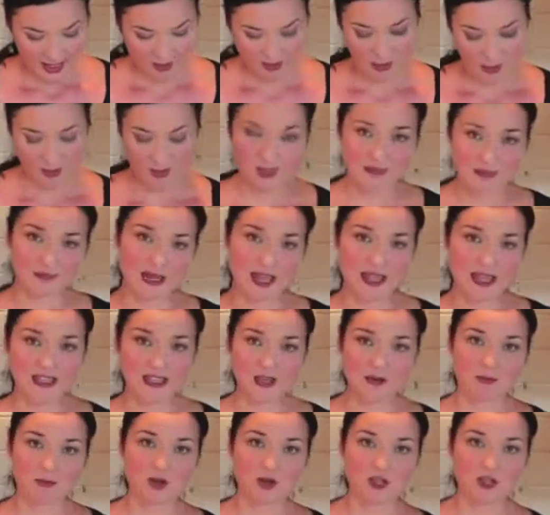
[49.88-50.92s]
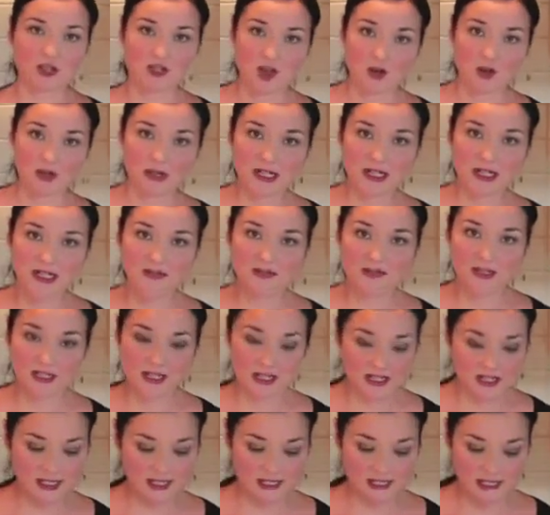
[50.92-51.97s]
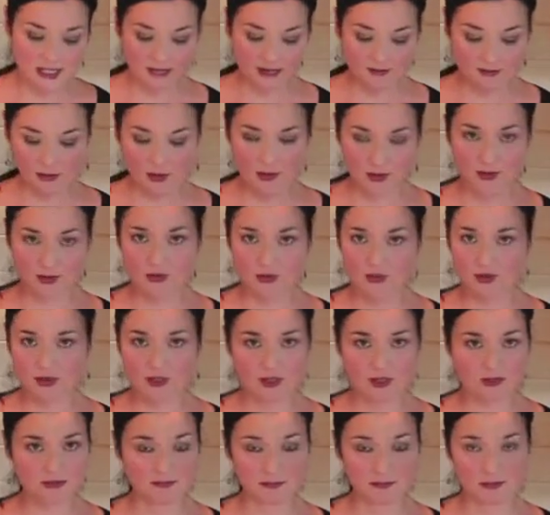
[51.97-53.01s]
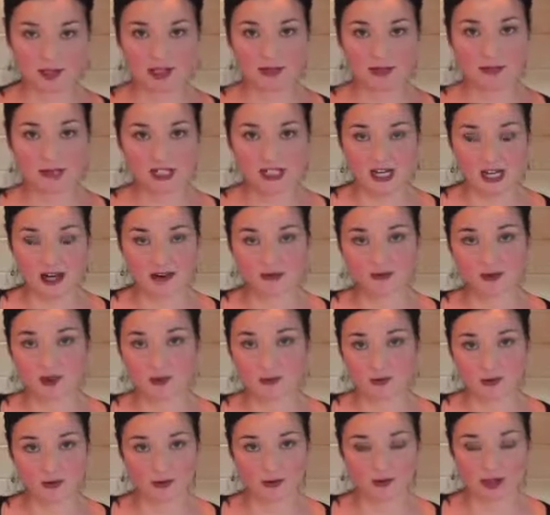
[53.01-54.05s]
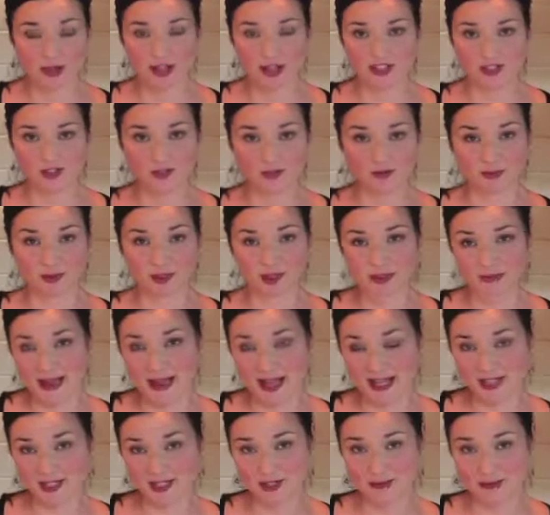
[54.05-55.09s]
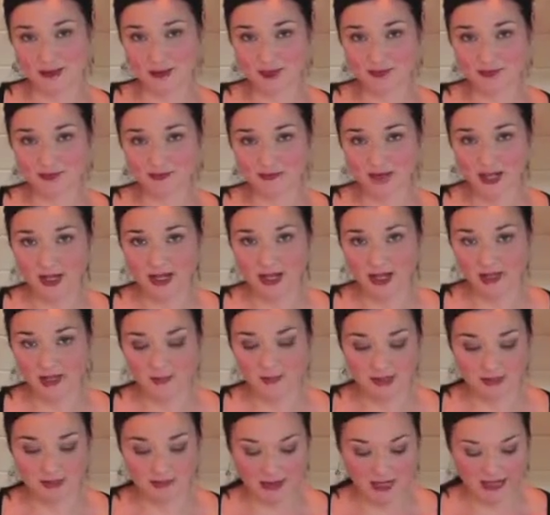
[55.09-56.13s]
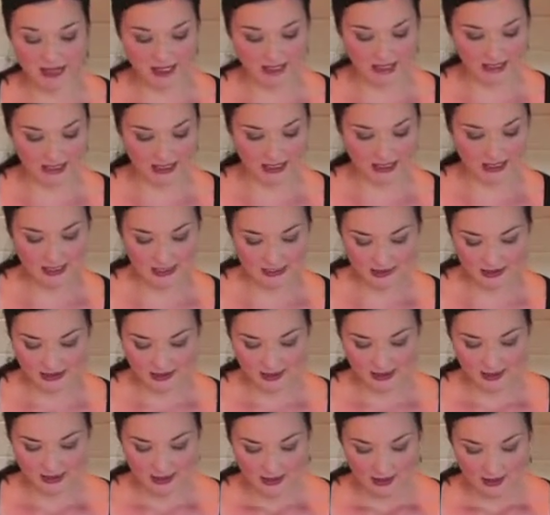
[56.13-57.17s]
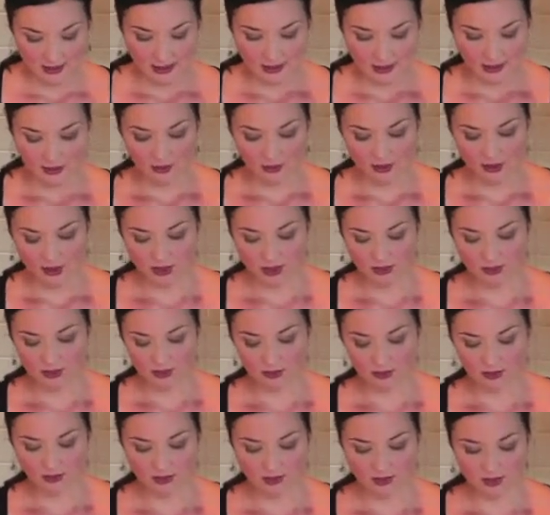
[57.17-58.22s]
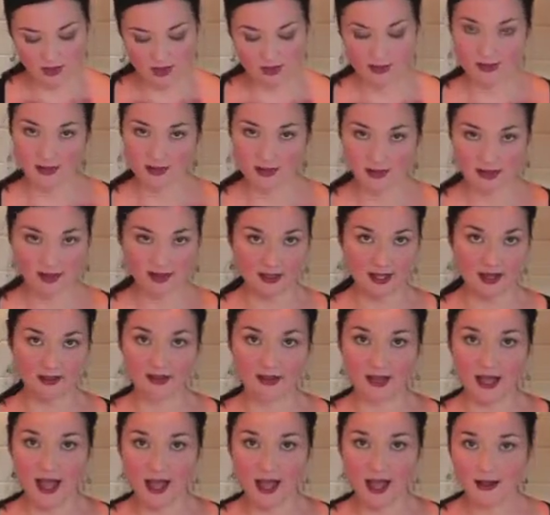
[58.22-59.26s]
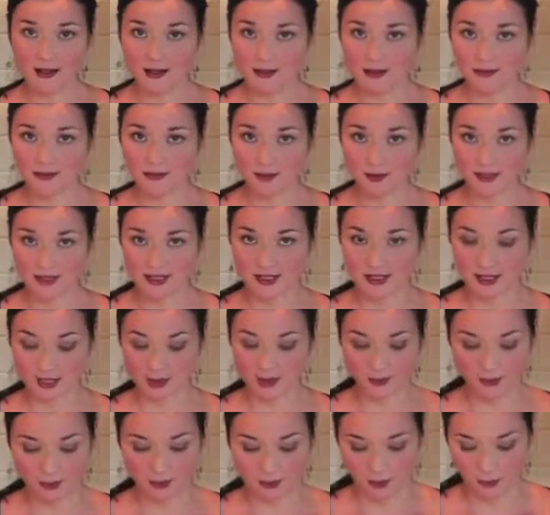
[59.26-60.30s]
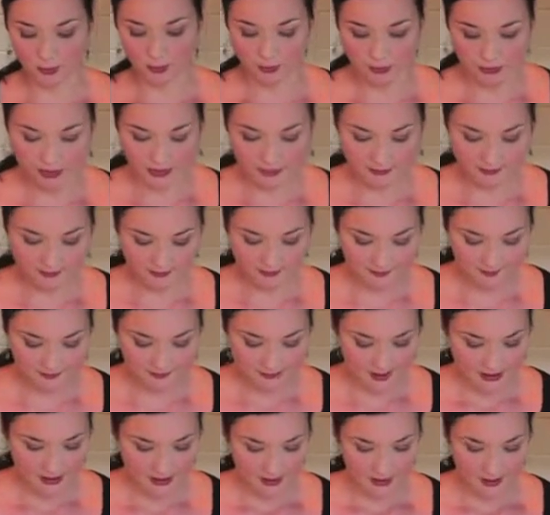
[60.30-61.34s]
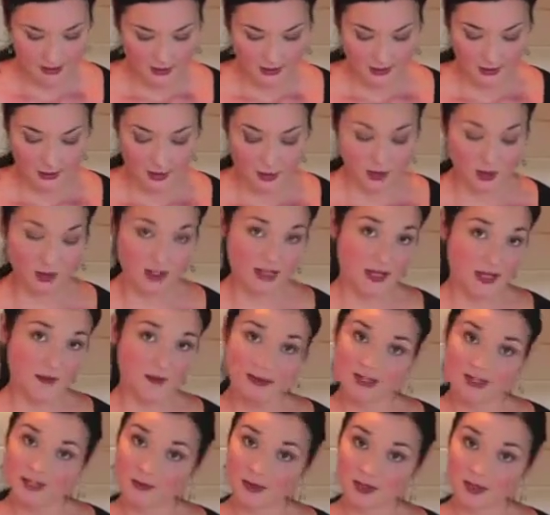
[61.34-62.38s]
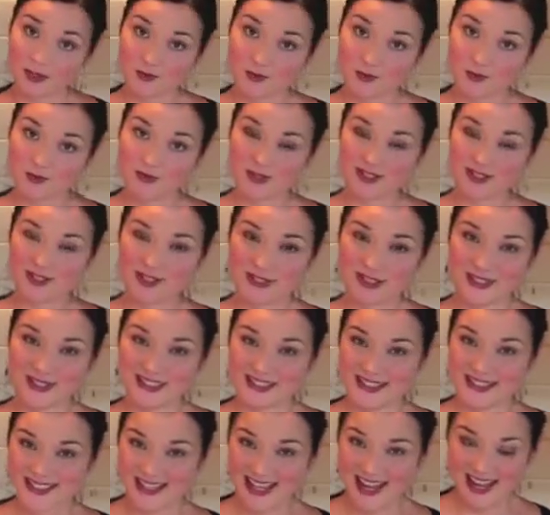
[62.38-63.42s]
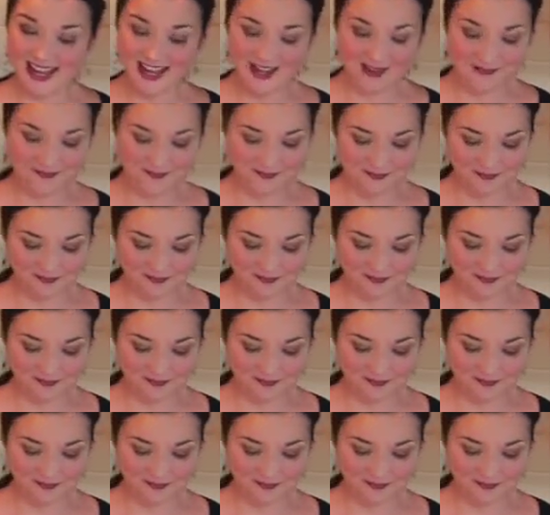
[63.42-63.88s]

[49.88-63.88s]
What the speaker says: You can make them with so many different things, and I've used pretty much every root vegetable imaginable in making these. You can use celeriac or celery root, turnips, which we'll be doing today,